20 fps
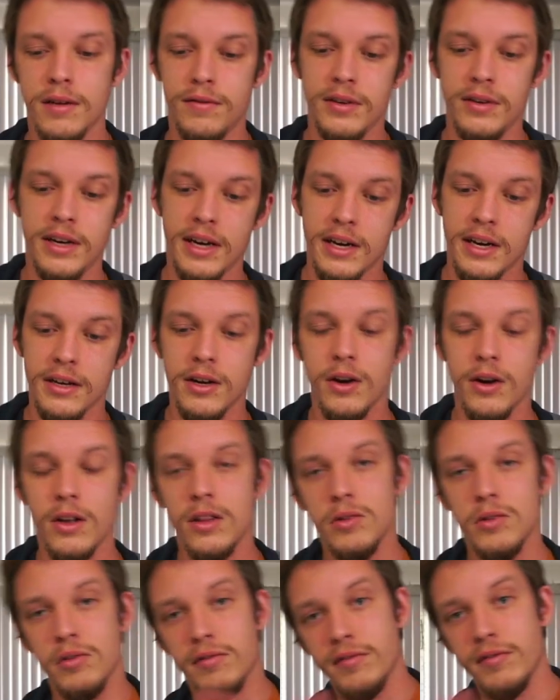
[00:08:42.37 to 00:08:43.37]
Now, if you kind of
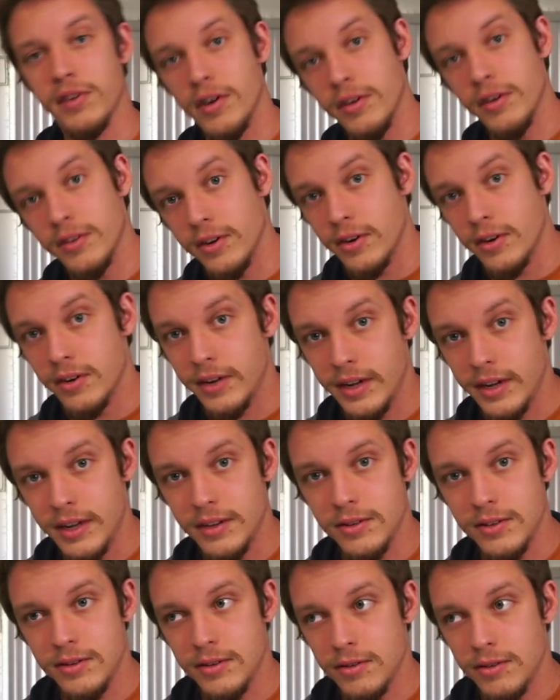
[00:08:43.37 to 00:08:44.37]
go a little bit further
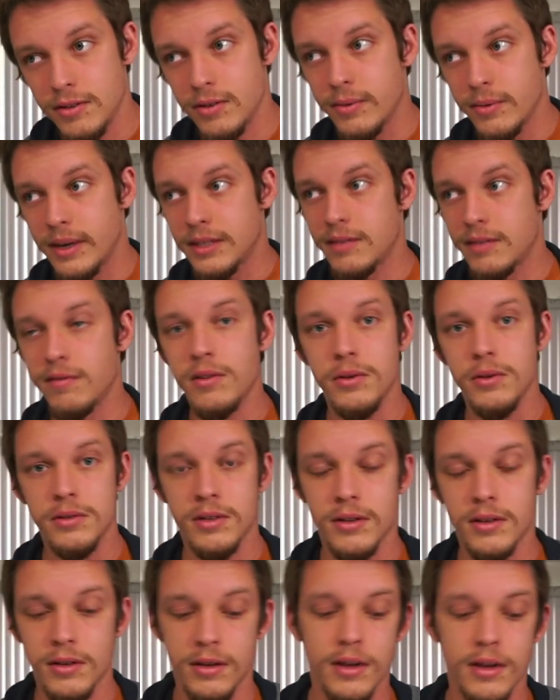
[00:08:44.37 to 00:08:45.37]
into the rest of
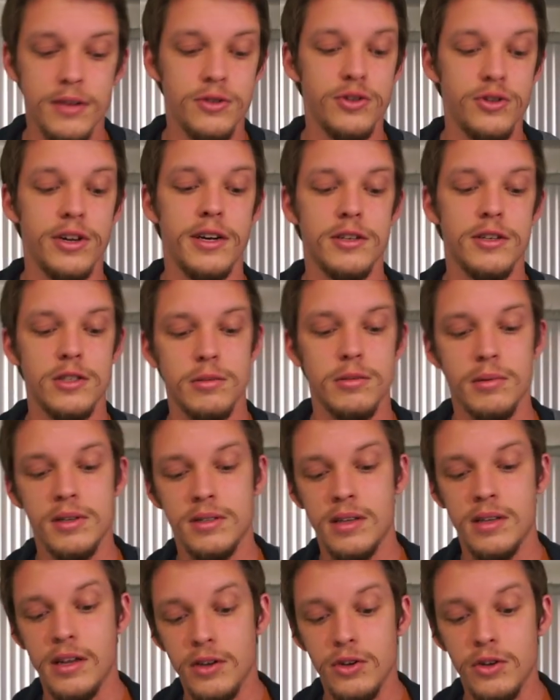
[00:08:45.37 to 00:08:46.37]
those string
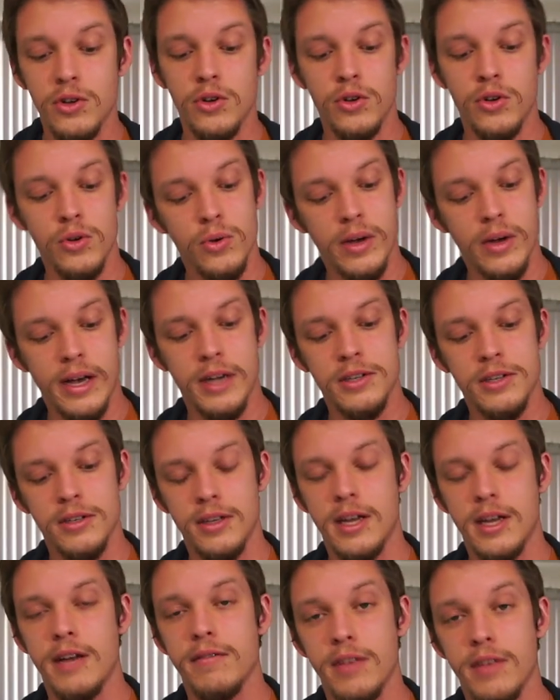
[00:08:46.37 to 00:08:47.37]
instruments, then you do
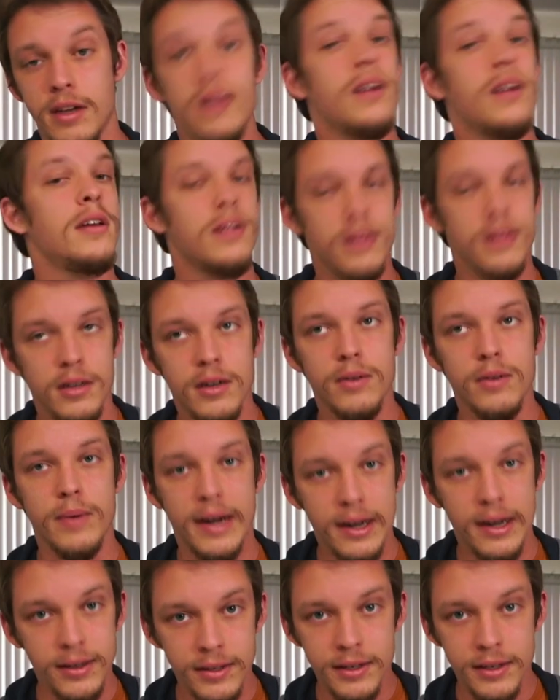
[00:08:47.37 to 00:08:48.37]
actually have like, you know,
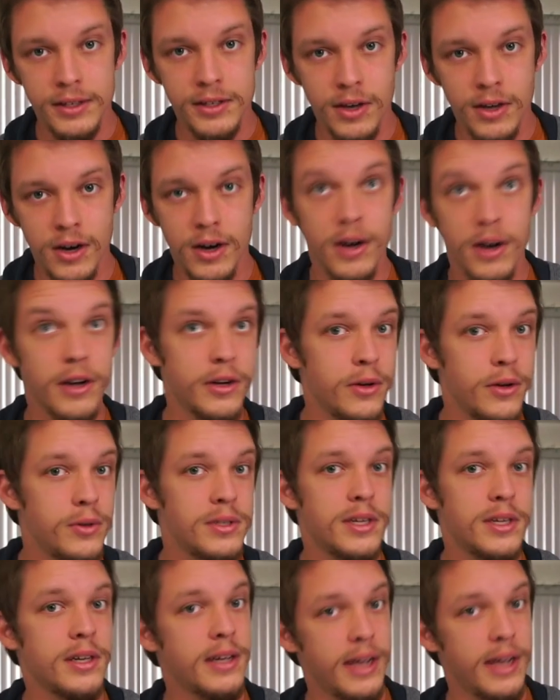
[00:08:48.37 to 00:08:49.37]
regular guitar,
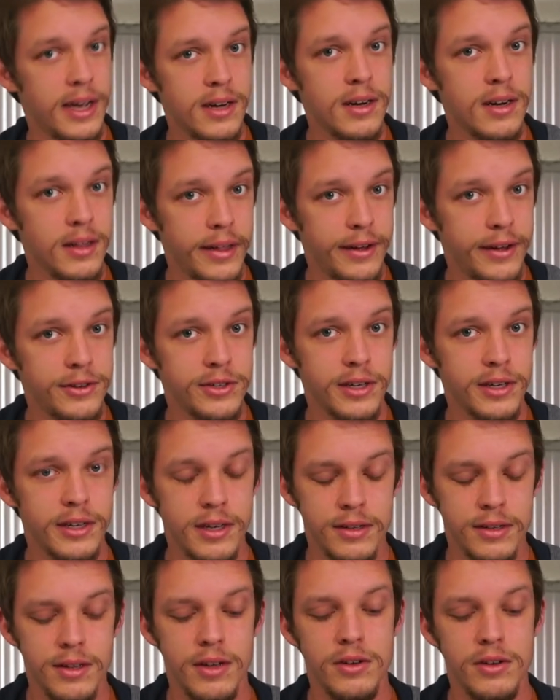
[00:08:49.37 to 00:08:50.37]
acoustic, and
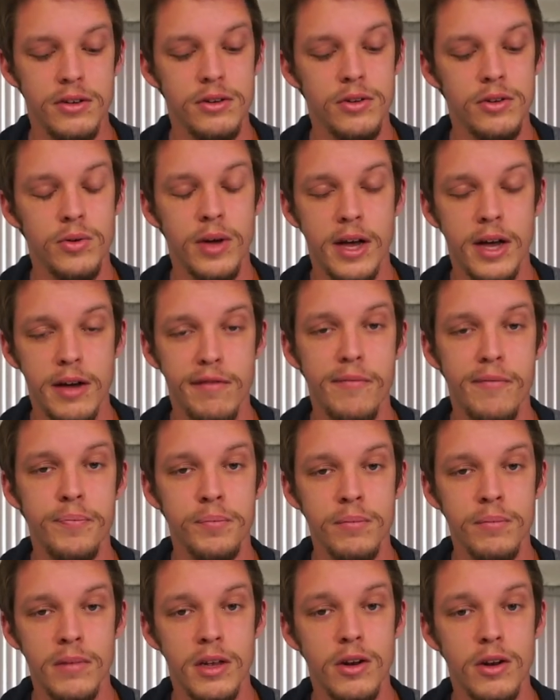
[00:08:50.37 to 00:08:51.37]
electric, and then you do have
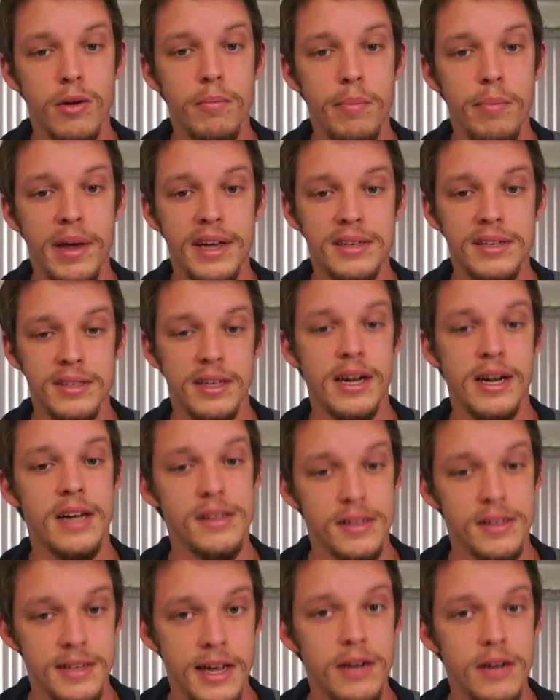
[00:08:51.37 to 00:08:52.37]
you know bass the
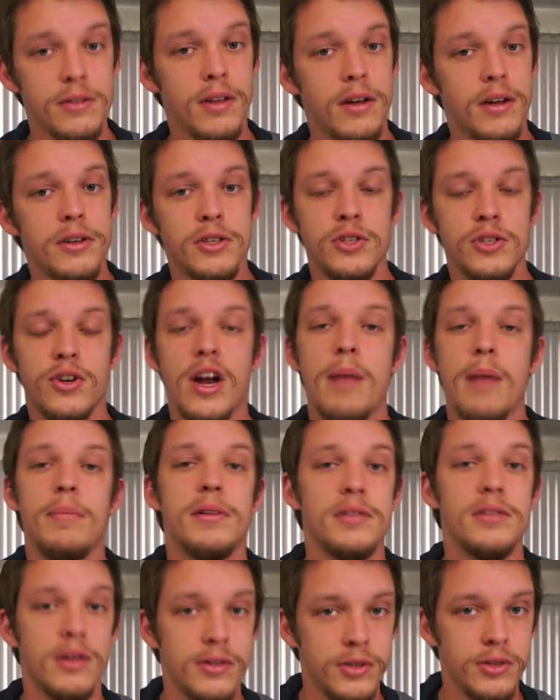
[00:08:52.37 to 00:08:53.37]
kind that's held on a
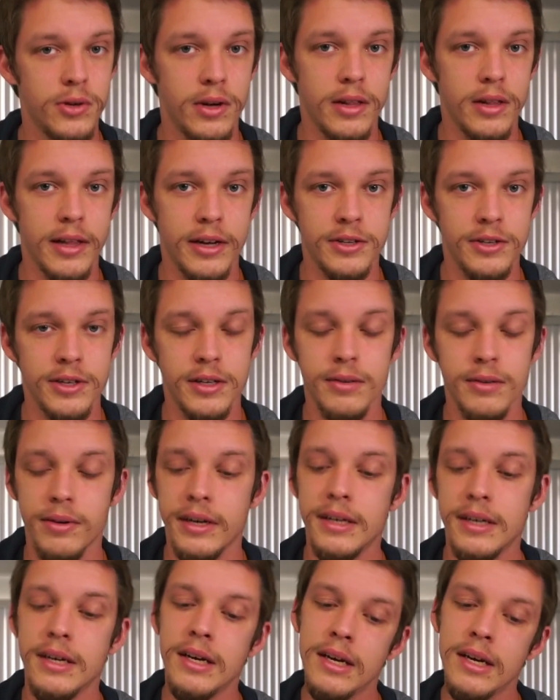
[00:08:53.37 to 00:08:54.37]
strap that's also
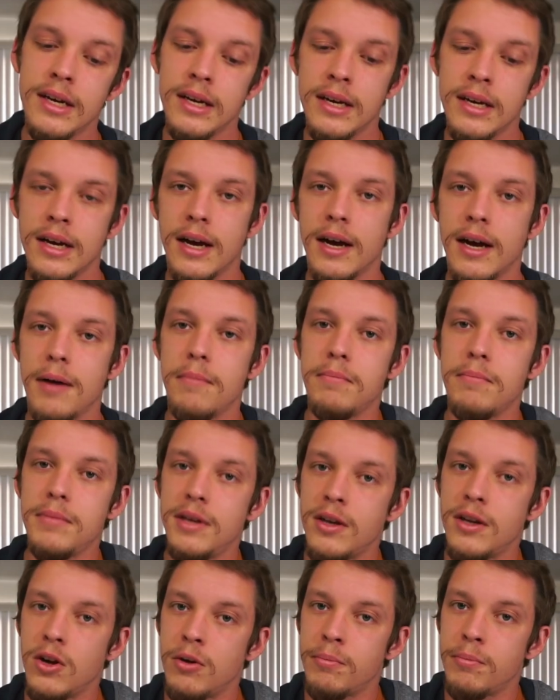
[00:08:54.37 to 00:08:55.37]
electric right um,
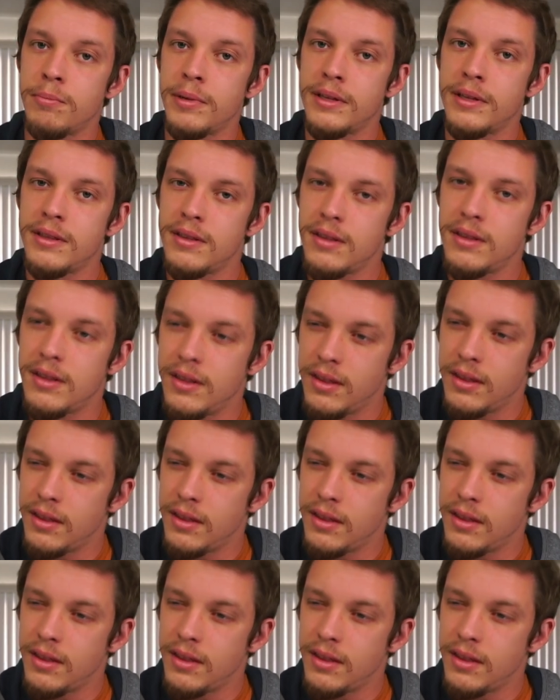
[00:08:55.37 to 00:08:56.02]
you know but